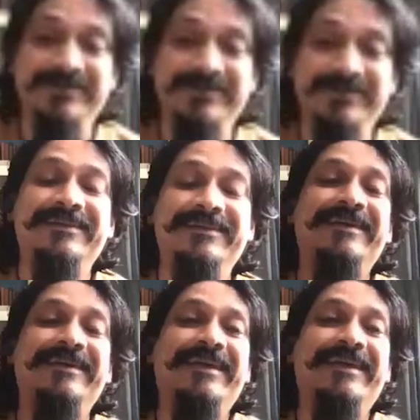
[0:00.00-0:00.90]
it's the
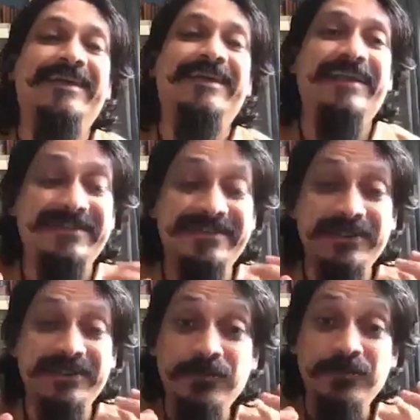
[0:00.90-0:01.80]
only
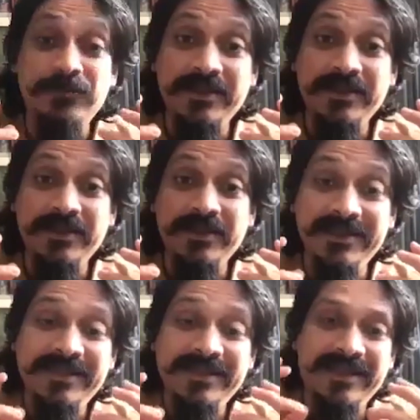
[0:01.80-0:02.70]
agency model of
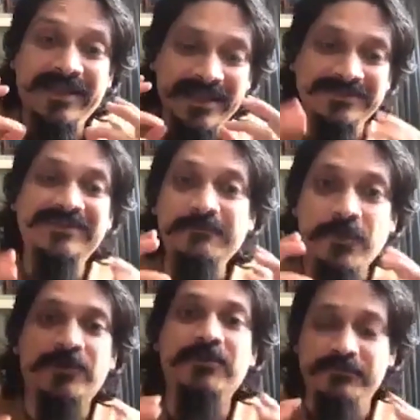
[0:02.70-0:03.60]
the future like you
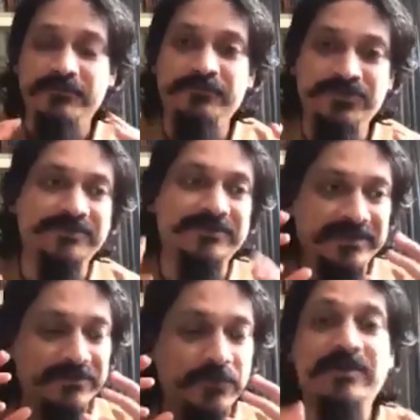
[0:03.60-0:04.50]
know one that's
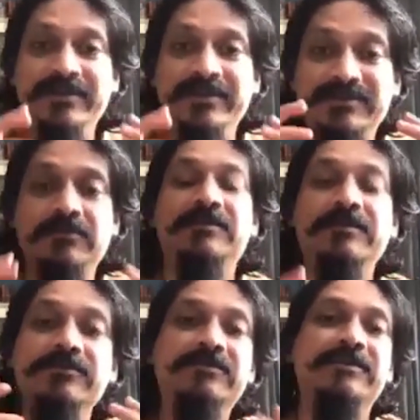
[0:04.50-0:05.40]
continuously changing
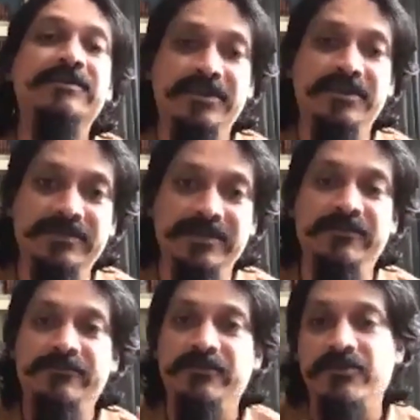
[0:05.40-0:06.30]
and if you're not going
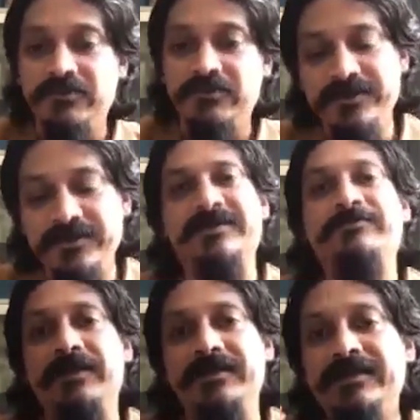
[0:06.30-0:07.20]
to accept that
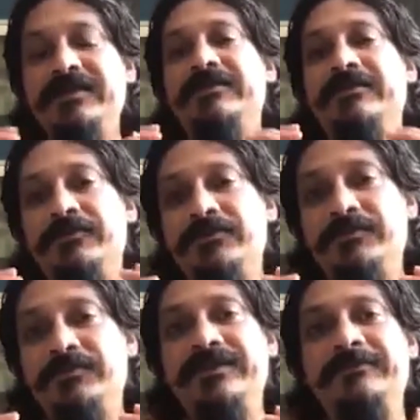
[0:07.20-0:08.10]
you're going to be
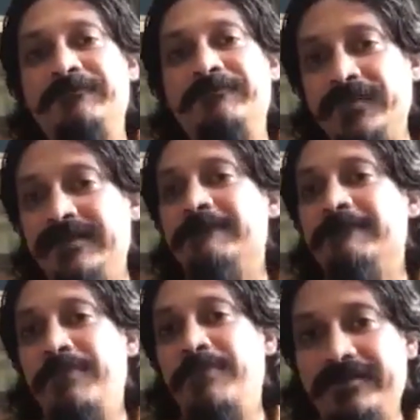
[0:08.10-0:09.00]

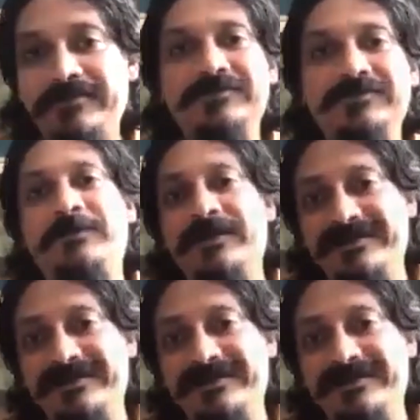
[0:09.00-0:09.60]
battered by the